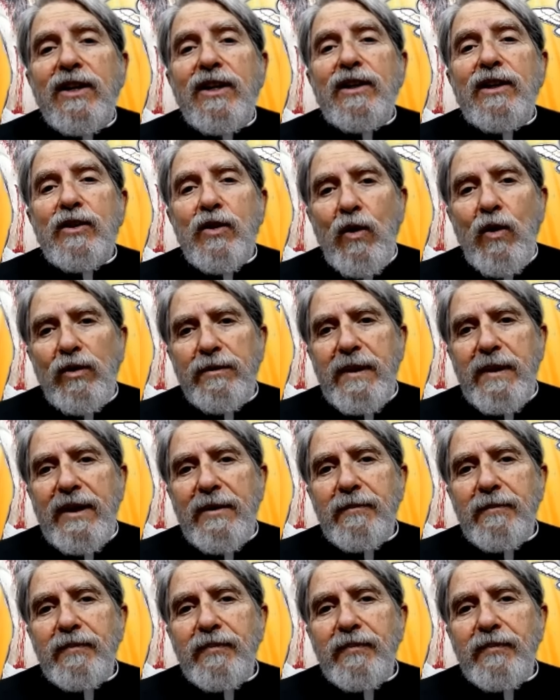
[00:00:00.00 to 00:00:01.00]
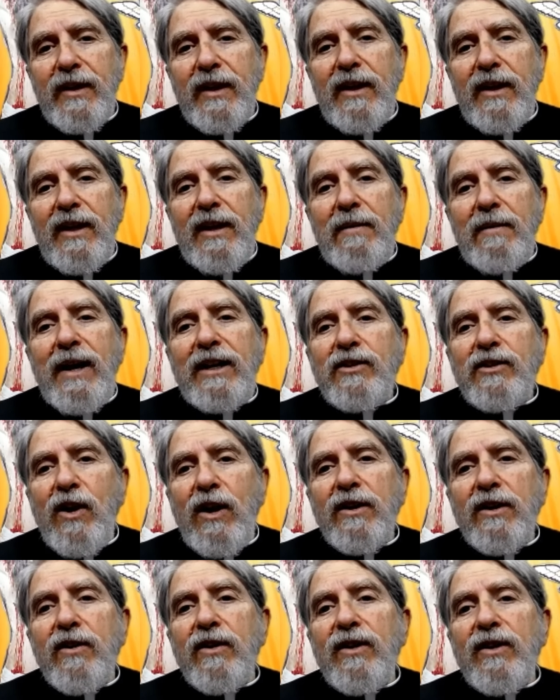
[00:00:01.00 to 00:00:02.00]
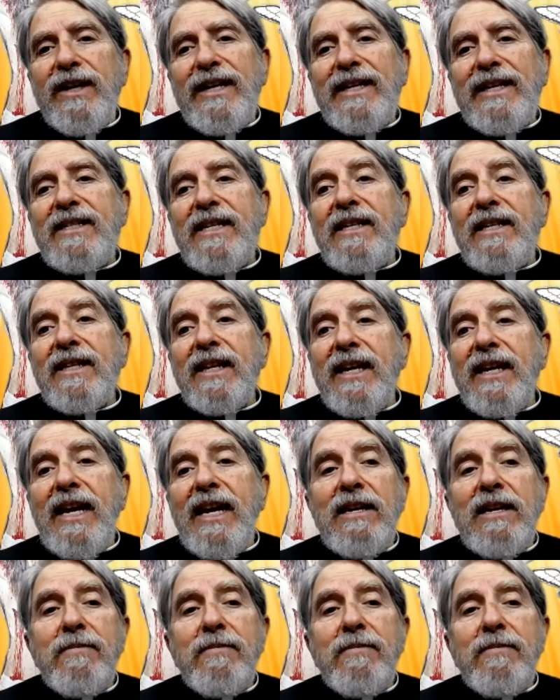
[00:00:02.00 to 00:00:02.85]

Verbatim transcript: told me, my daughter, indeed the kingdom